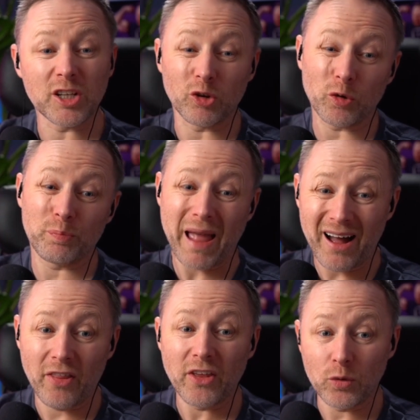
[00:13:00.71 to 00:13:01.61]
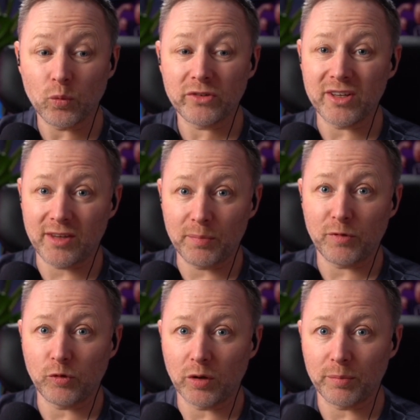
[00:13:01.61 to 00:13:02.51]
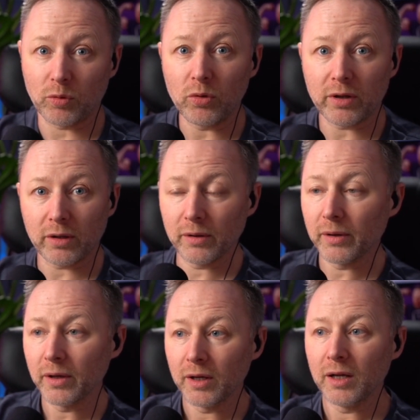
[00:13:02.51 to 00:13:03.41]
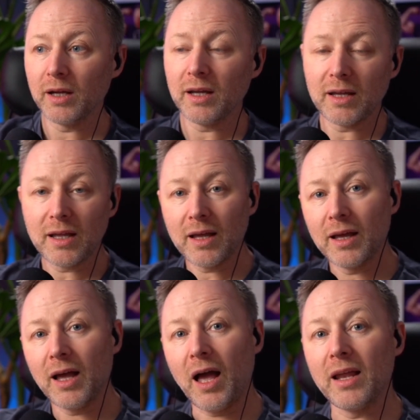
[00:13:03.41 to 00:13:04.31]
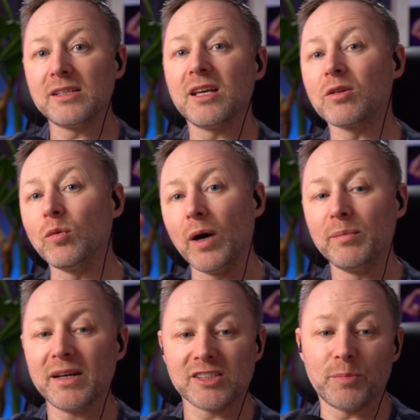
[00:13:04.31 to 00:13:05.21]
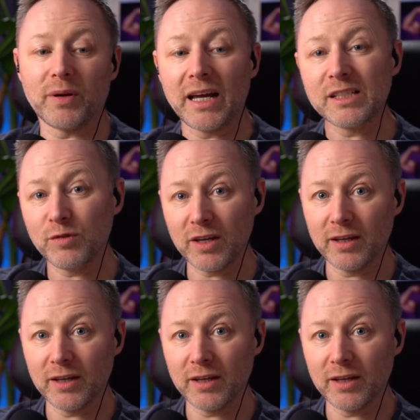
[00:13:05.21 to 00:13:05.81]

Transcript: It looked better than what it did before it broke. And he said, I've got one more surprise for you.